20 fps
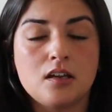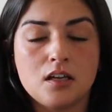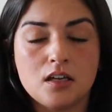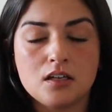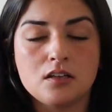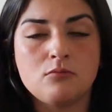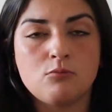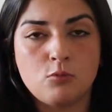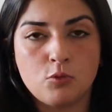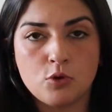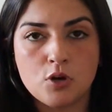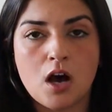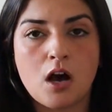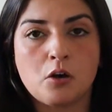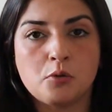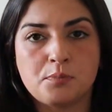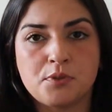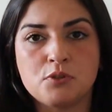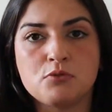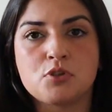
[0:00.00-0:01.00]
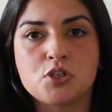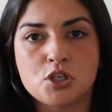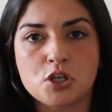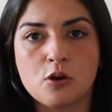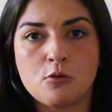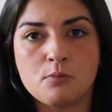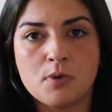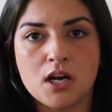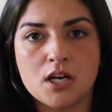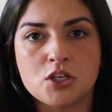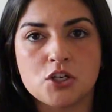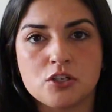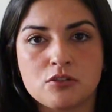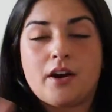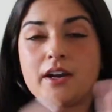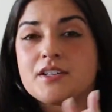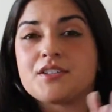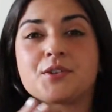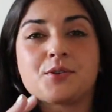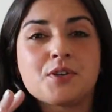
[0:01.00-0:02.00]
It will help you so much.
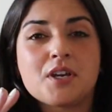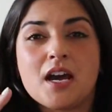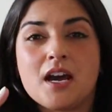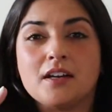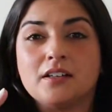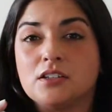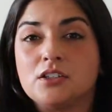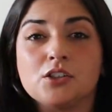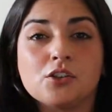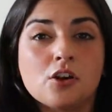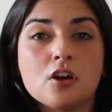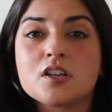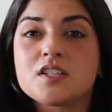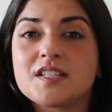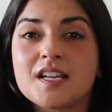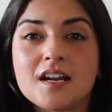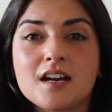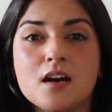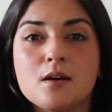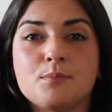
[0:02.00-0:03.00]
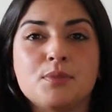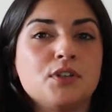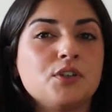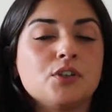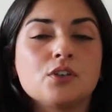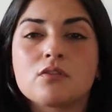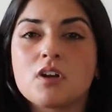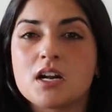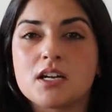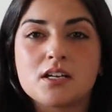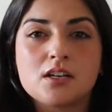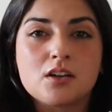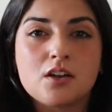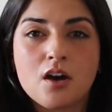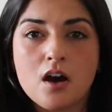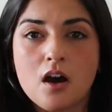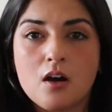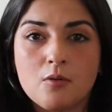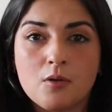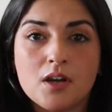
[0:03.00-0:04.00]
Okay, so yeah, you're all set up. You're ready to
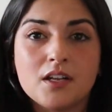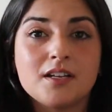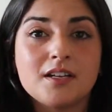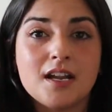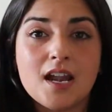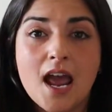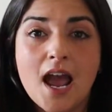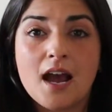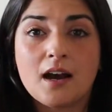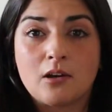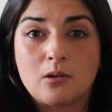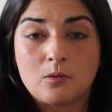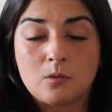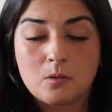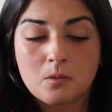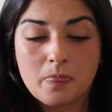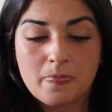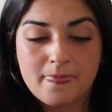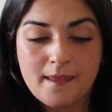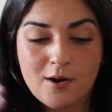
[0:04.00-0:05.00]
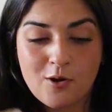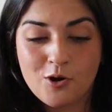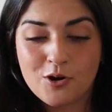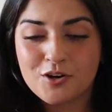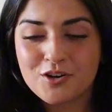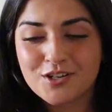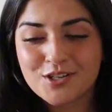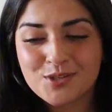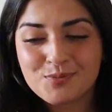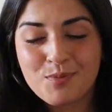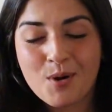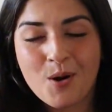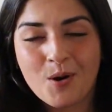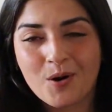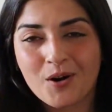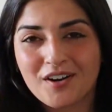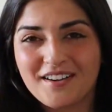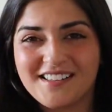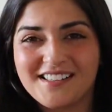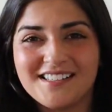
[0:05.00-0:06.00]
go. Now, the hardest
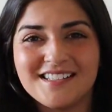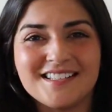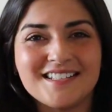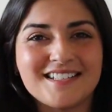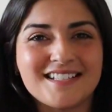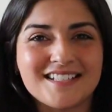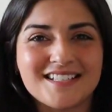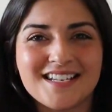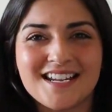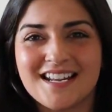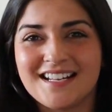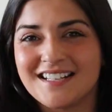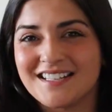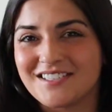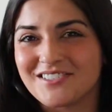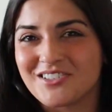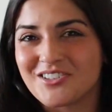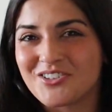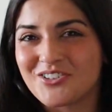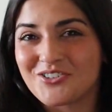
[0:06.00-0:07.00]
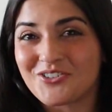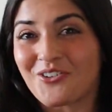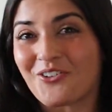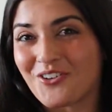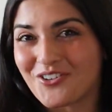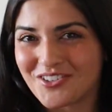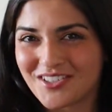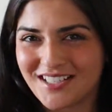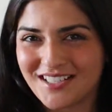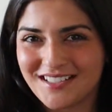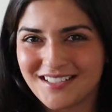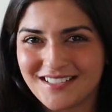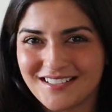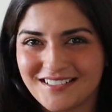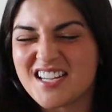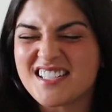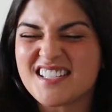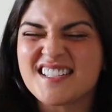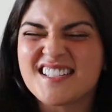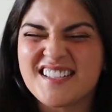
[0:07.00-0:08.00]
part is getting started.
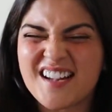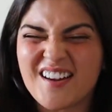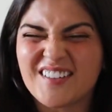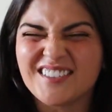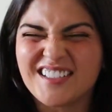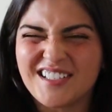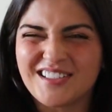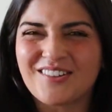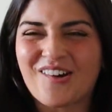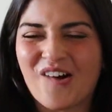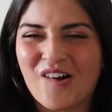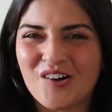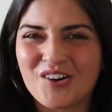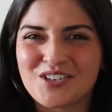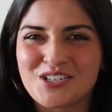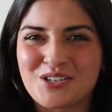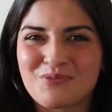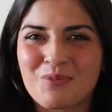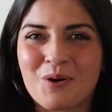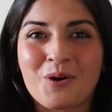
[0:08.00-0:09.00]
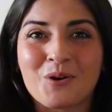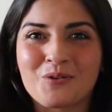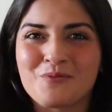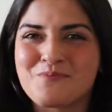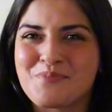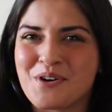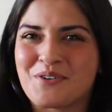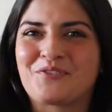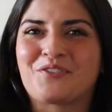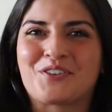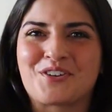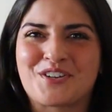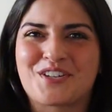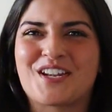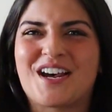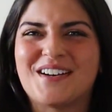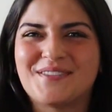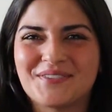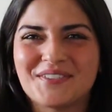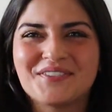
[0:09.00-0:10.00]
Doesn't sound like the hardest part, but for
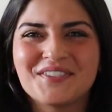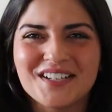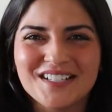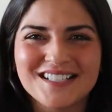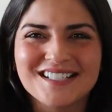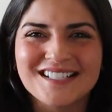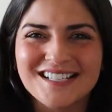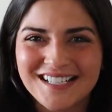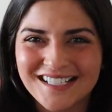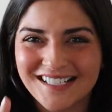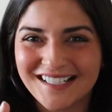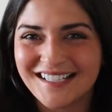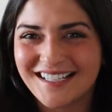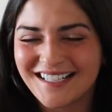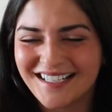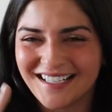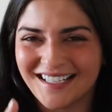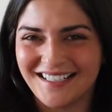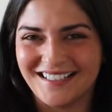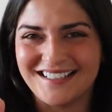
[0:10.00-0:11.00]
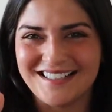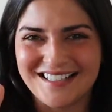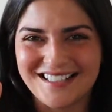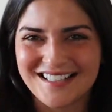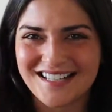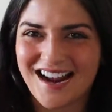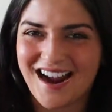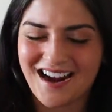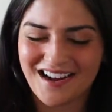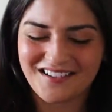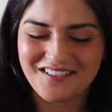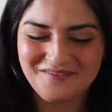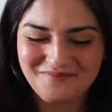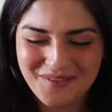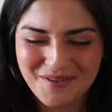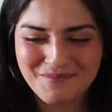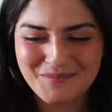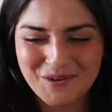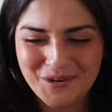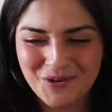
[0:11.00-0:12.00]
some of us, it is. I
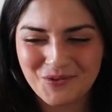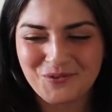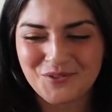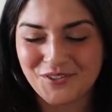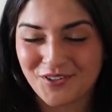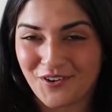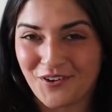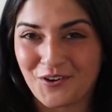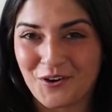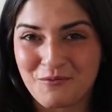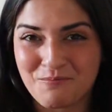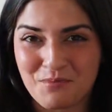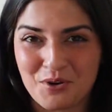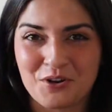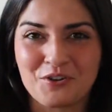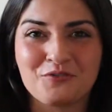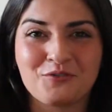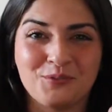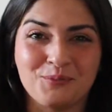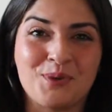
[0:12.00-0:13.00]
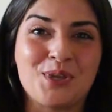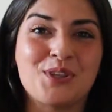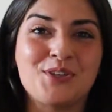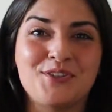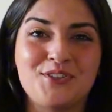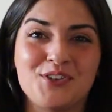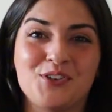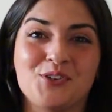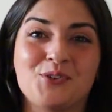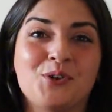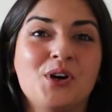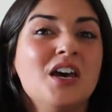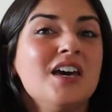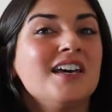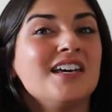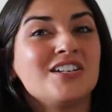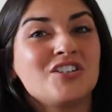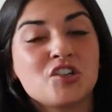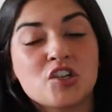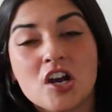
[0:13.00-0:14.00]
remember it was a hard part for me to do.
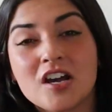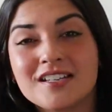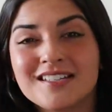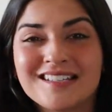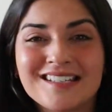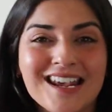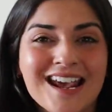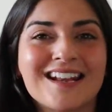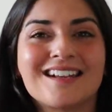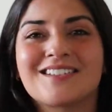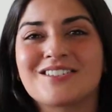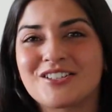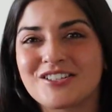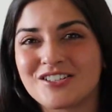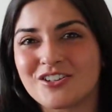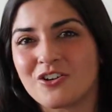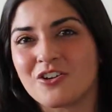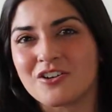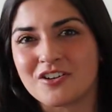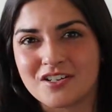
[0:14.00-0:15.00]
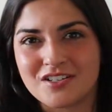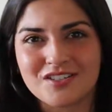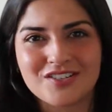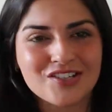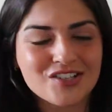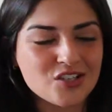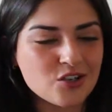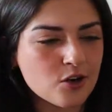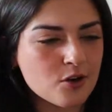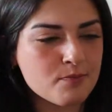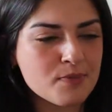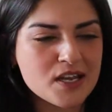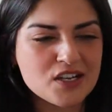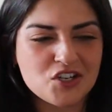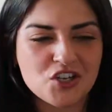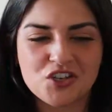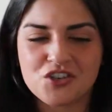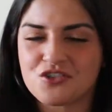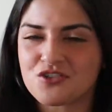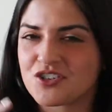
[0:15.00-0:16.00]
Just getting started. Start
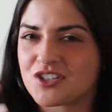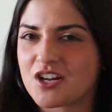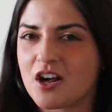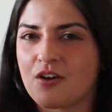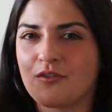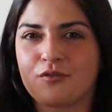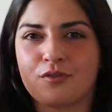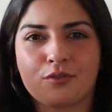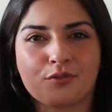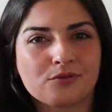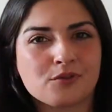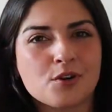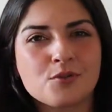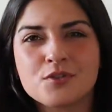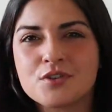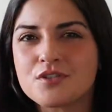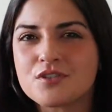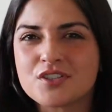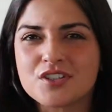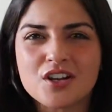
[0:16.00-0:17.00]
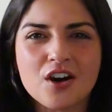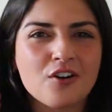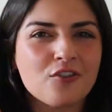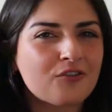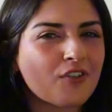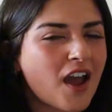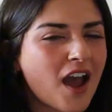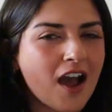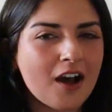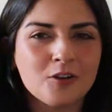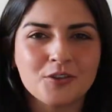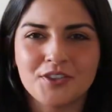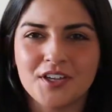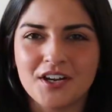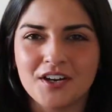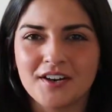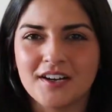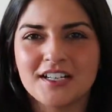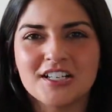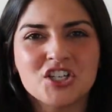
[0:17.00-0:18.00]
pitching yourself. Throw yourself out
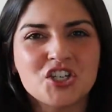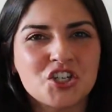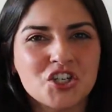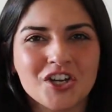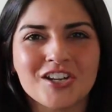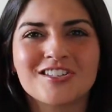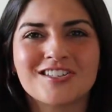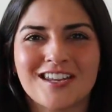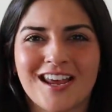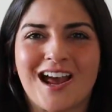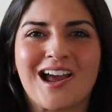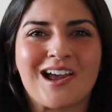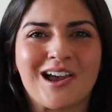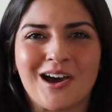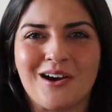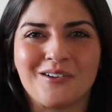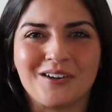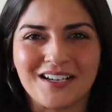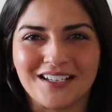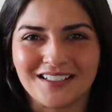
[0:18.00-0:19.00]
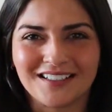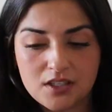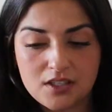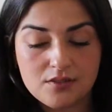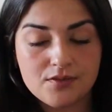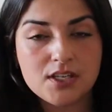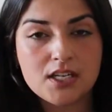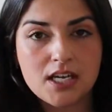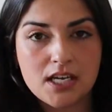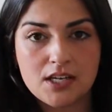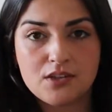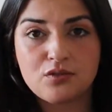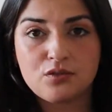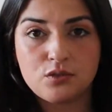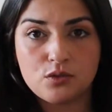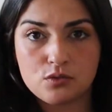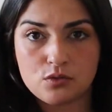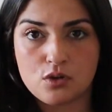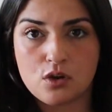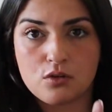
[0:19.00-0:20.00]
there. Just get going. Even if
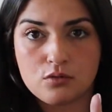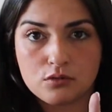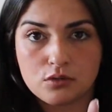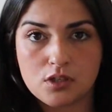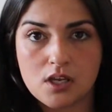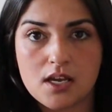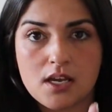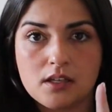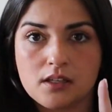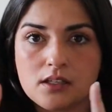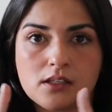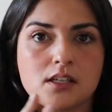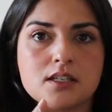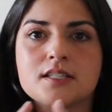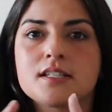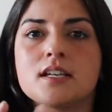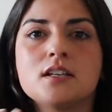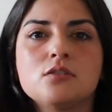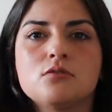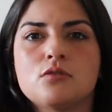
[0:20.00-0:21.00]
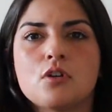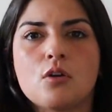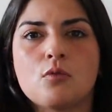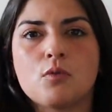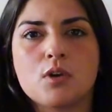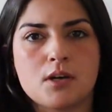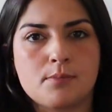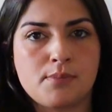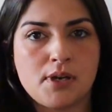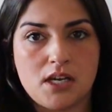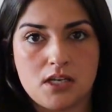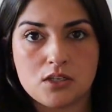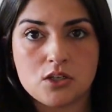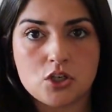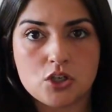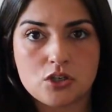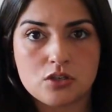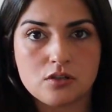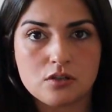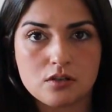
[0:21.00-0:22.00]
you don't like let's say you don't want to
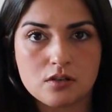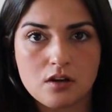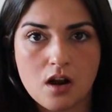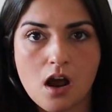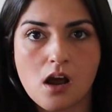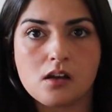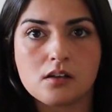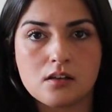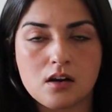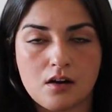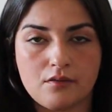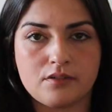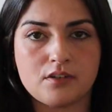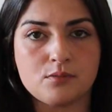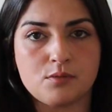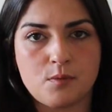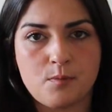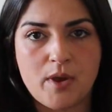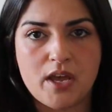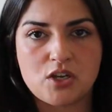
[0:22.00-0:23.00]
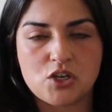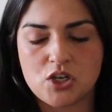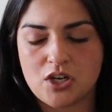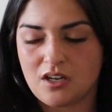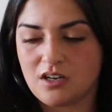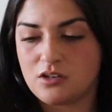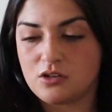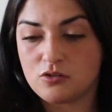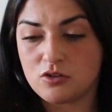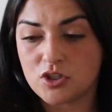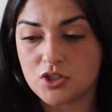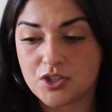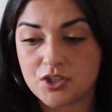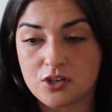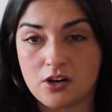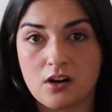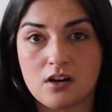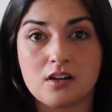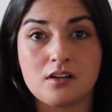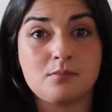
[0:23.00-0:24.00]
pitch. You're not comfortable pitching and you just
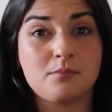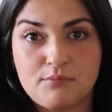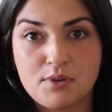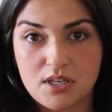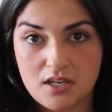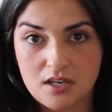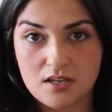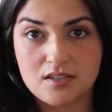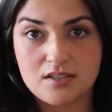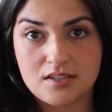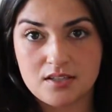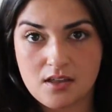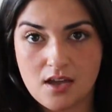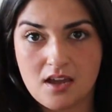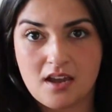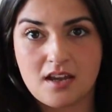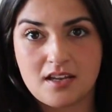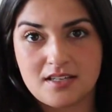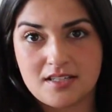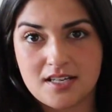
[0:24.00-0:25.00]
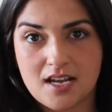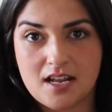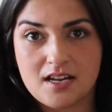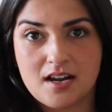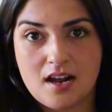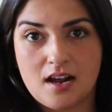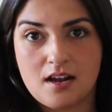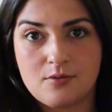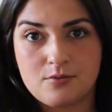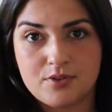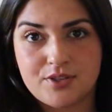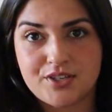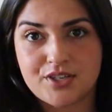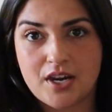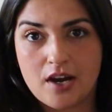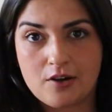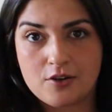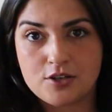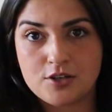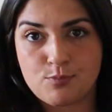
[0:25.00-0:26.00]
started because, like I said, I was
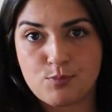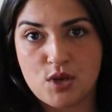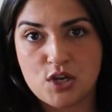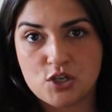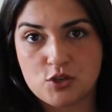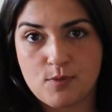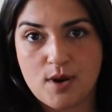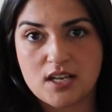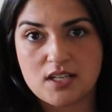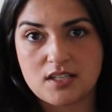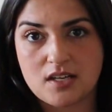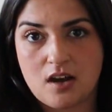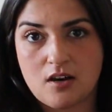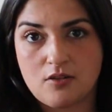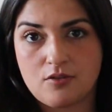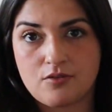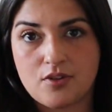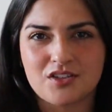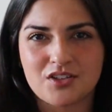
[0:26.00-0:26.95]
scared to pitch myself.